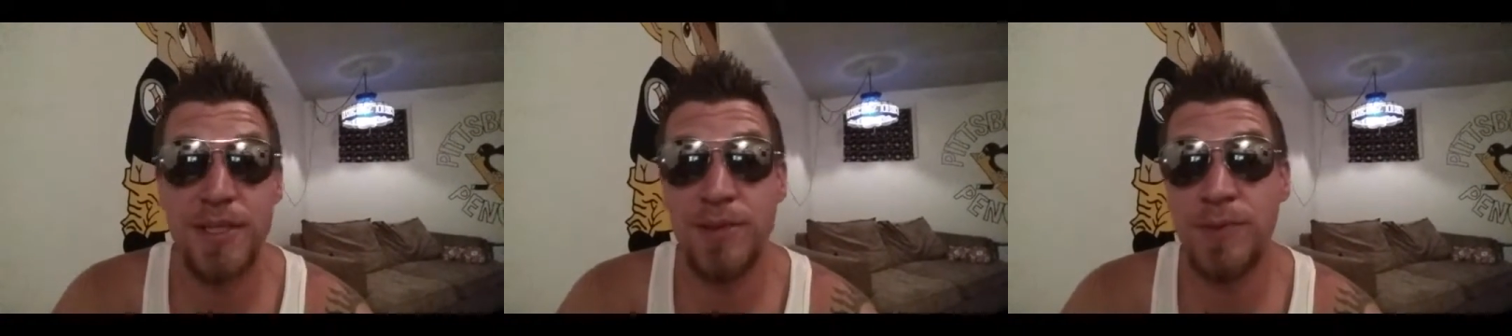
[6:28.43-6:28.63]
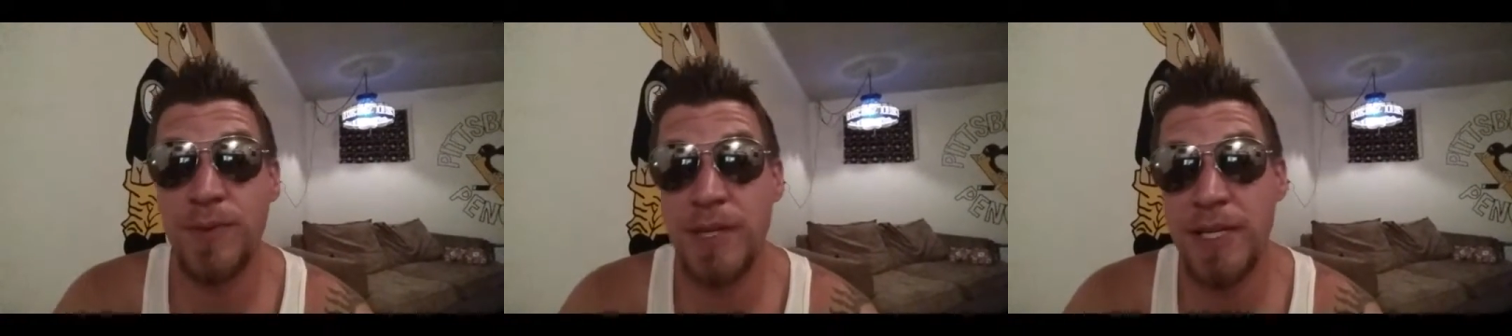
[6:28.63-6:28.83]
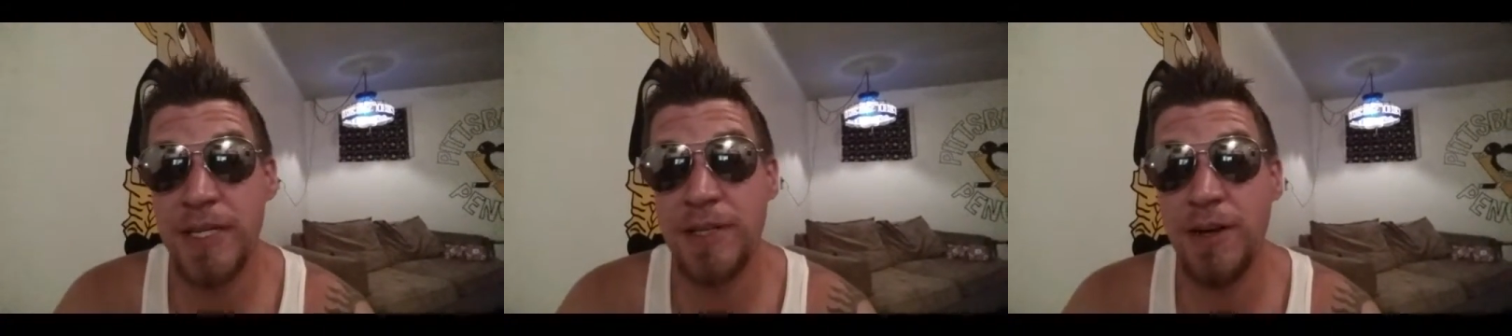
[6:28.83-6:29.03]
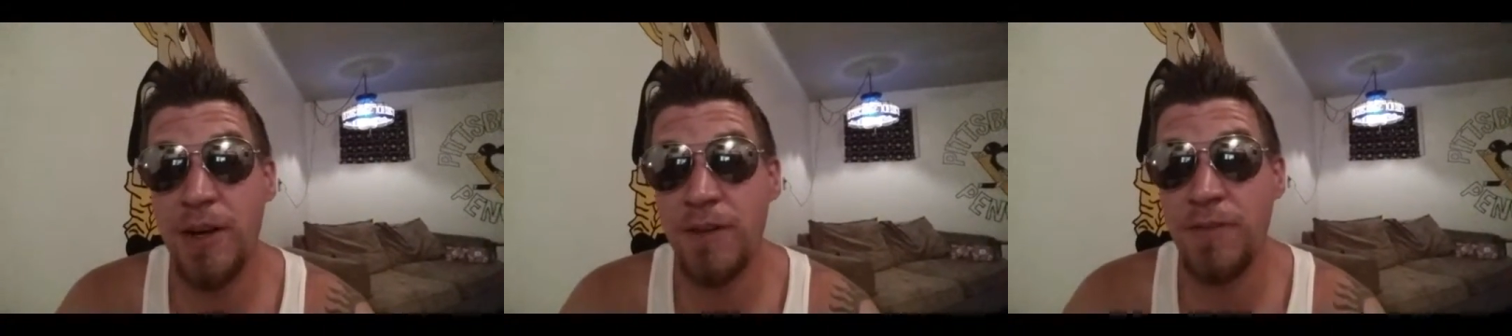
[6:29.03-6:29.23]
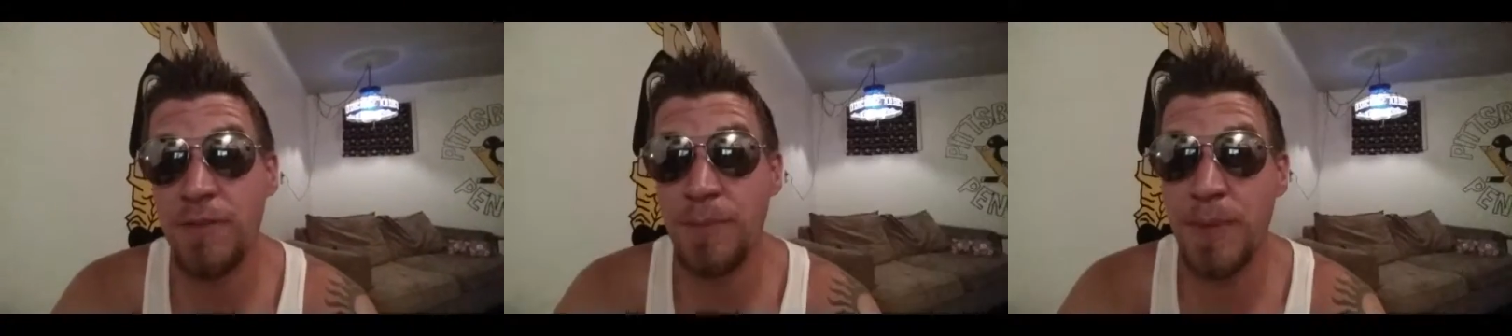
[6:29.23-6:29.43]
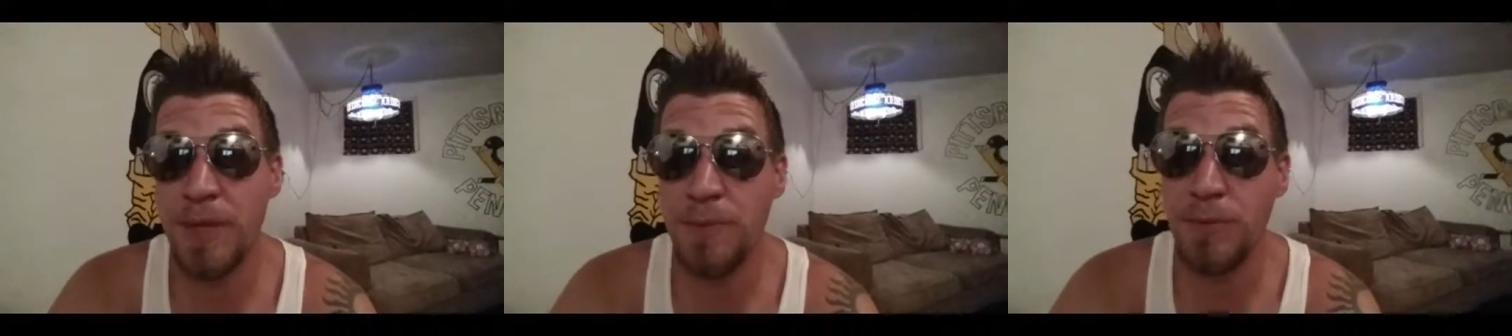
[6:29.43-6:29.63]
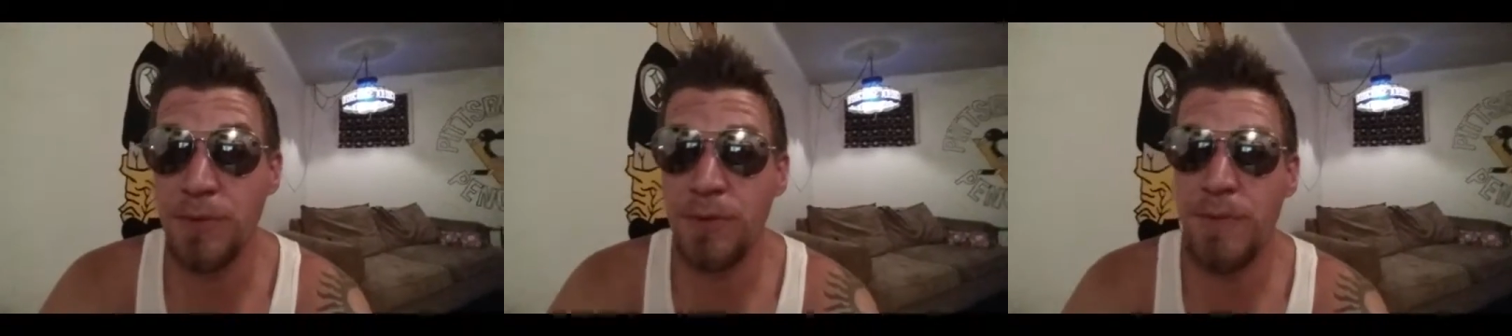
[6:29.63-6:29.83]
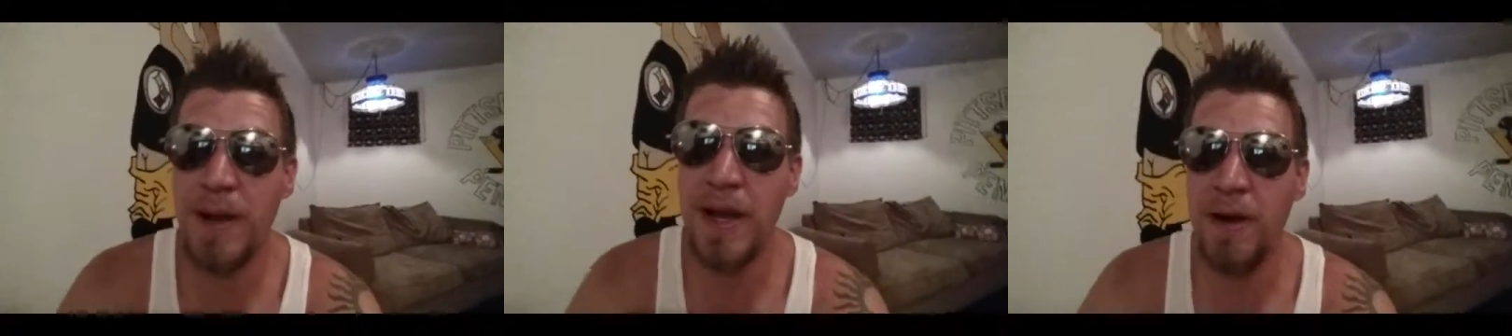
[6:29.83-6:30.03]
going to win over people
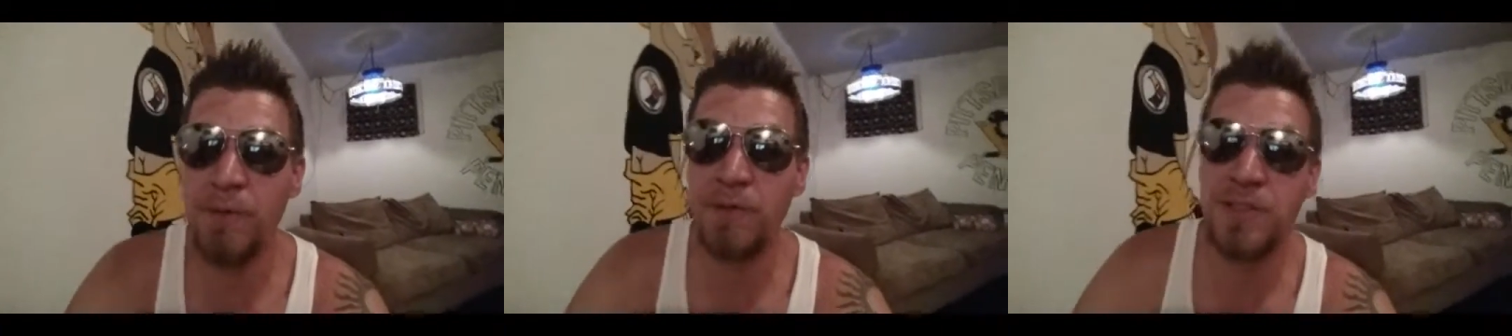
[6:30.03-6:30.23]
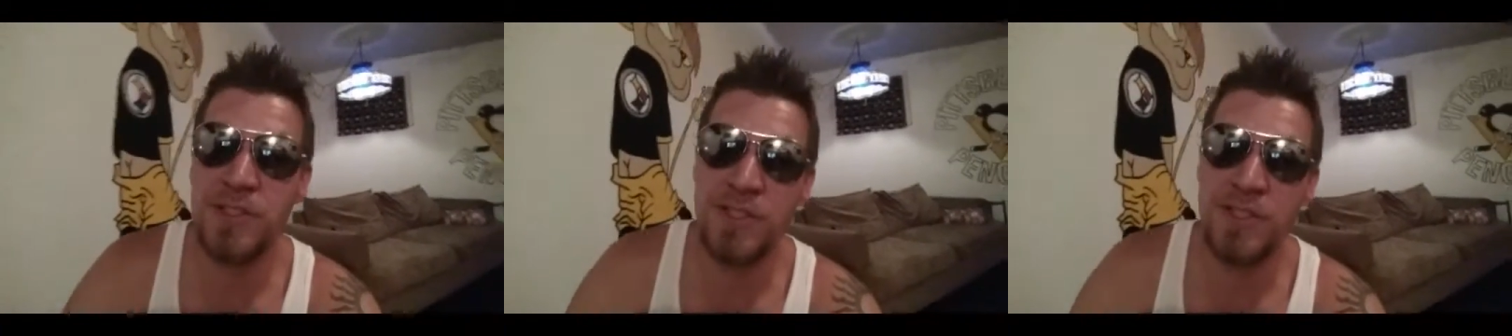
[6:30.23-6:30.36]
with power.